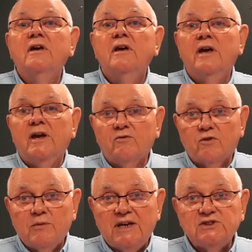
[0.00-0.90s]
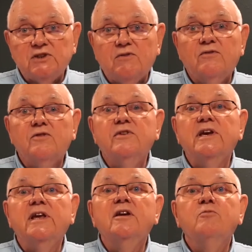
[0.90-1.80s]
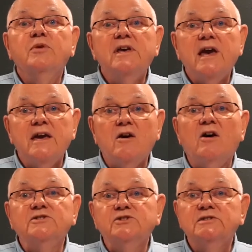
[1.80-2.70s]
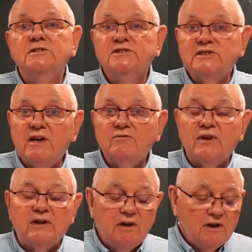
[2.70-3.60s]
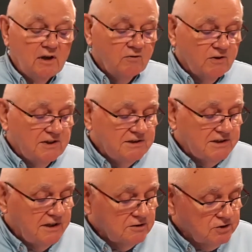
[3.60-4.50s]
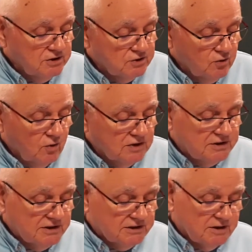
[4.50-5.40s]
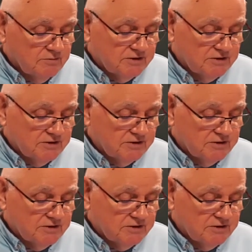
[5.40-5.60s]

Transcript: information through the NFPA on safety for these energy storage systems